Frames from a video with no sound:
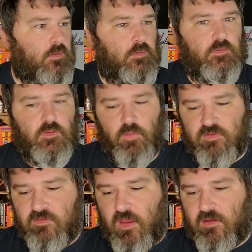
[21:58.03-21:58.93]
So
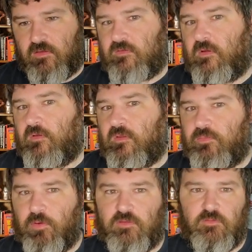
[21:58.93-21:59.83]
it's not necessarily
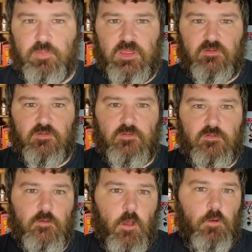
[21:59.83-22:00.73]
supposed to be
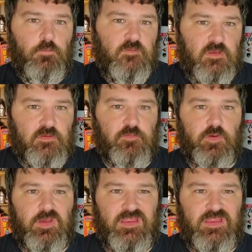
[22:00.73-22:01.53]
so different.